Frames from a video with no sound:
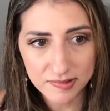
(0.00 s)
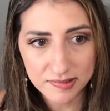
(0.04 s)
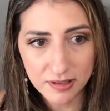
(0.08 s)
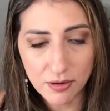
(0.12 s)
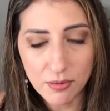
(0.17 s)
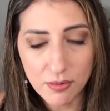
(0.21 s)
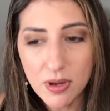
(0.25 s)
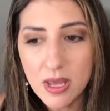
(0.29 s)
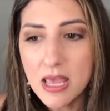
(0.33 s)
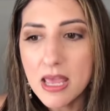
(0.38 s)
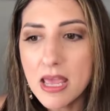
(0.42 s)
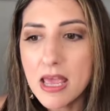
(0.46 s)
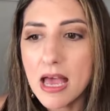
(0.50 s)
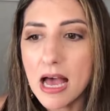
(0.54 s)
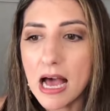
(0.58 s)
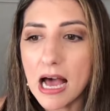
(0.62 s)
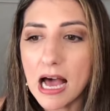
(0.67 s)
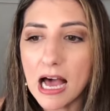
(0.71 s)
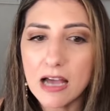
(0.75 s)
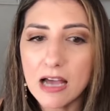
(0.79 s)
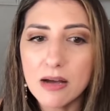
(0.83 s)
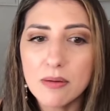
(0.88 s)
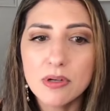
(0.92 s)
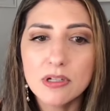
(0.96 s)
So
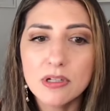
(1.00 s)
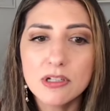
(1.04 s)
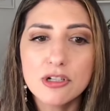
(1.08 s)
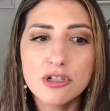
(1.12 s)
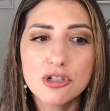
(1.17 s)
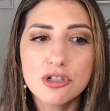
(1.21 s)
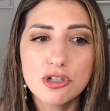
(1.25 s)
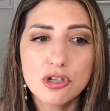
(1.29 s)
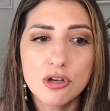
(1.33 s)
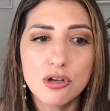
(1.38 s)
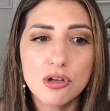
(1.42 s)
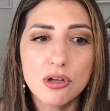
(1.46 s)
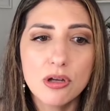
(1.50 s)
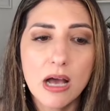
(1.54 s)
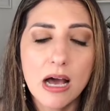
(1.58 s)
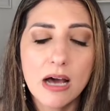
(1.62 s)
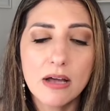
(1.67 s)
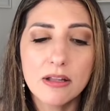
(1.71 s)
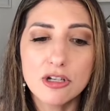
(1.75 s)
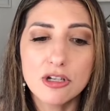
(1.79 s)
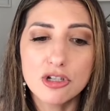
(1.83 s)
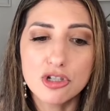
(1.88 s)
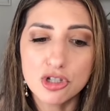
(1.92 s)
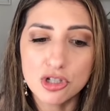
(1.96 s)
I want to show you
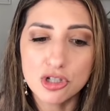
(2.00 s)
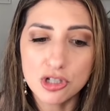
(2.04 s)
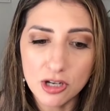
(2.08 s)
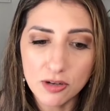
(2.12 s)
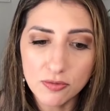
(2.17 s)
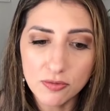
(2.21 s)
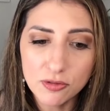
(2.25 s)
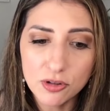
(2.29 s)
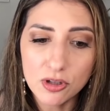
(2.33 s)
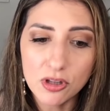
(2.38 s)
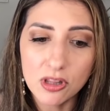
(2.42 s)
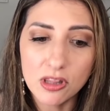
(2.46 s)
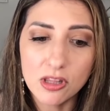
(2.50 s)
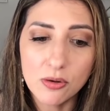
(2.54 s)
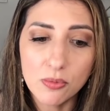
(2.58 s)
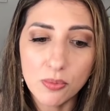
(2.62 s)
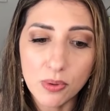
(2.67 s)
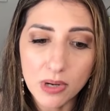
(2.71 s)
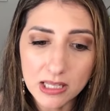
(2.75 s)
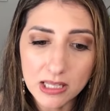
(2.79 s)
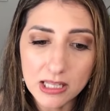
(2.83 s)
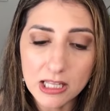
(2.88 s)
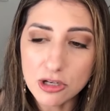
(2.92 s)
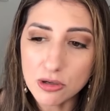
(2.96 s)
how to shift the
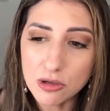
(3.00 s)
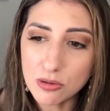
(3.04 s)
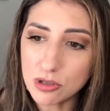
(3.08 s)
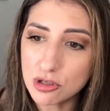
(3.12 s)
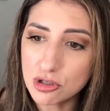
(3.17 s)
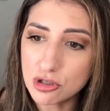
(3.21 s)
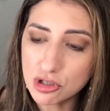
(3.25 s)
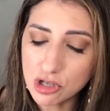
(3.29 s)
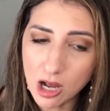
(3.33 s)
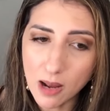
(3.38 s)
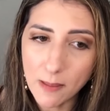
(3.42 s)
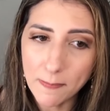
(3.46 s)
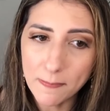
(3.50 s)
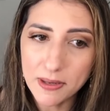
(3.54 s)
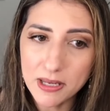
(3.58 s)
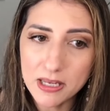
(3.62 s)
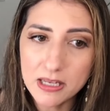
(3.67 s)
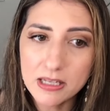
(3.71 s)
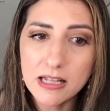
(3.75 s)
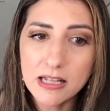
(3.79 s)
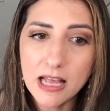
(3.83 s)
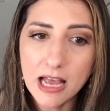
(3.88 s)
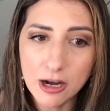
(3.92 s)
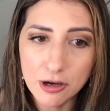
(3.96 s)
way that you're
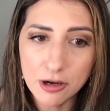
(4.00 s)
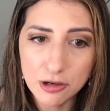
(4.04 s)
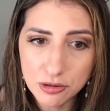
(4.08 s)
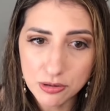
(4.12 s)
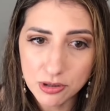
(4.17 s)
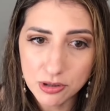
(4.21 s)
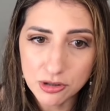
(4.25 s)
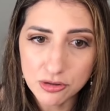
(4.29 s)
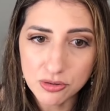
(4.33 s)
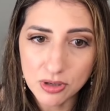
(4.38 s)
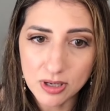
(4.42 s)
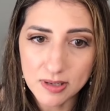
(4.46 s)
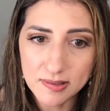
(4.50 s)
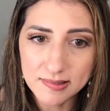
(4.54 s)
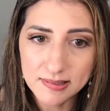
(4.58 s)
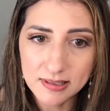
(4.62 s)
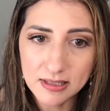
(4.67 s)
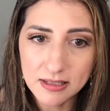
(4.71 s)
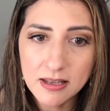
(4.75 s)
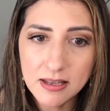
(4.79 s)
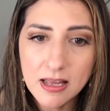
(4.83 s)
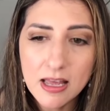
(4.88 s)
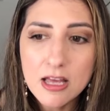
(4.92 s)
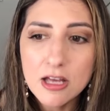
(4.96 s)
shopping and how you're
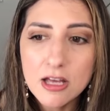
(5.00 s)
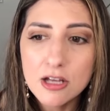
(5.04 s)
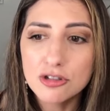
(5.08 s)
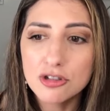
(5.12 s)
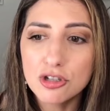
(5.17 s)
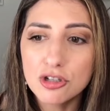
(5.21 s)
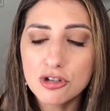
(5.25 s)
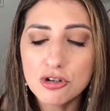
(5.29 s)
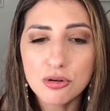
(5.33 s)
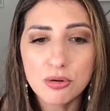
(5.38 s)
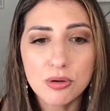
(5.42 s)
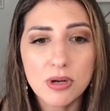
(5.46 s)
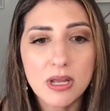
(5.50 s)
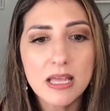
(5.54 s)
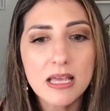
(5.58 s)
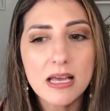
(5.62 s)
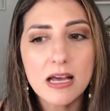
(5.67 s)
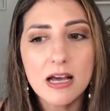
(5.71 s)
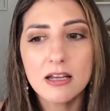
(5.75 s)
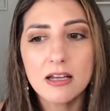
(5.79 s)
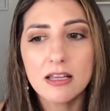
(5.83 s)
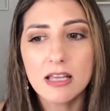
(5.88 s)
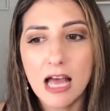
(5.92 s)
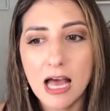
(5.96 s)
addressing to
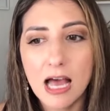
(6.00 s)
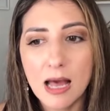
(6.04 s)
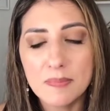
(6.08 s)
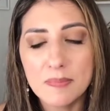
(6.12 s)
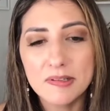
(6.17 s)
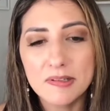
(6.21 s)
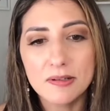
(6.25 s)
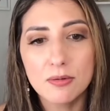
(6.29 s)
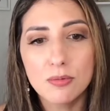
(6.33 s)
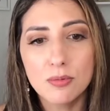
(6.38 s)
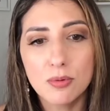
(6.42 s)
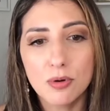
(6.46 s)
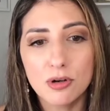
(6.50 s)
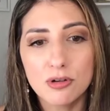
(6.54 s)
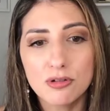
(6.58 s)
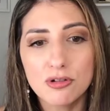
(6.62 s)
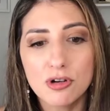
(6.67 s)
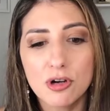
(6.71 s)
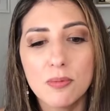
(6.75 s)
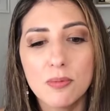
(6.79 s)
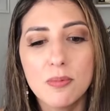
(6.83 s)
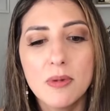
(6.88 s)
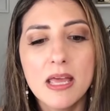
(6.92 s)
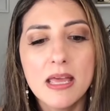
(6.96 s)
create a capsule
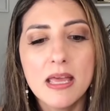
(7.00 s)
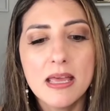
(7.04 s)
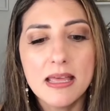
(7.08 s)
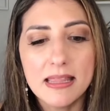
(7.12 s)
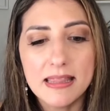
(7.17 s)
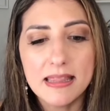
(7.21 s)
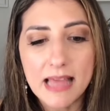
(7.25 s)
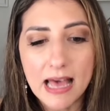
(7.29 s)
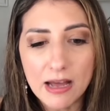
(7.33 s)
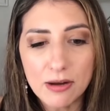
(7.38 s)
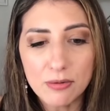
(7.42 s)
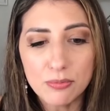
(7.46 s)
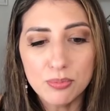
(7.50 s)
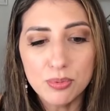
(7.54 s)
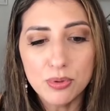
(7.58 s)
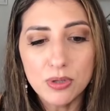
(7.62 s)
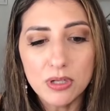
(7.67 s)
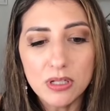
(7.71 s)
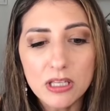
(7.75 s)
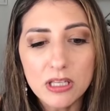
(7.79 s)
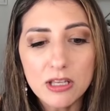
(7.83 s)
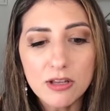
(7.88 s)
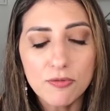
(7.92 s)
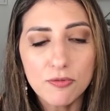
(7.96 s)
wardrobe that
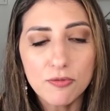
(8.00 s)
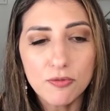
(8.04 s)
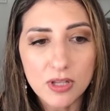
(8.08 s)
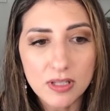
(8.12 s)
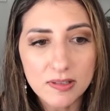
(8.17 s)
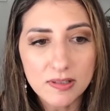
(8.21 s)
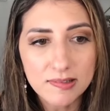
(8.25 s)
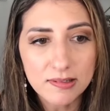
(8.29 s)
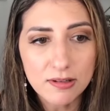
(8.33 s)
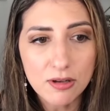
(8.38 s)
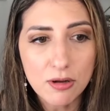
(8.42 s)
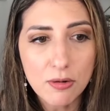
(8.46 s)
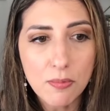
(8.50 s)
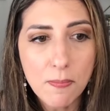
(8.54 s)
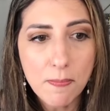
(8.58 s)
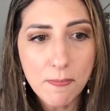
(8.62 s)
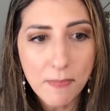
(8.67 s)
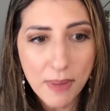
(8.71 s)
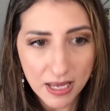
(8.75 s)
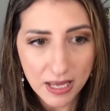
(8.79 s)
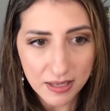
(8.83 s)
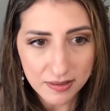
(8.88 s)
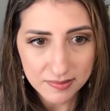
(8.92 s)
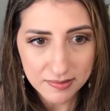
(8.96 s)
really fits you
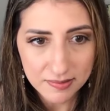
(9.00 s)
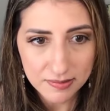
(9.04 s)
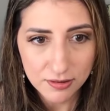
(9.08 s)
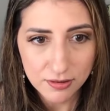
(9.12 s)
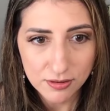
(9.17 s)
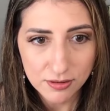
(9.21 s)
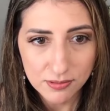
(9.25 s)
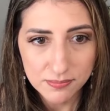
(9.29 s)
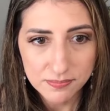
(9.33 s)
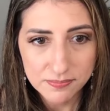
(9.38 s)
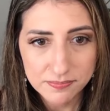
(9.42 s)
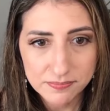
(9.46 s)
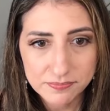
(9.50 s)
best.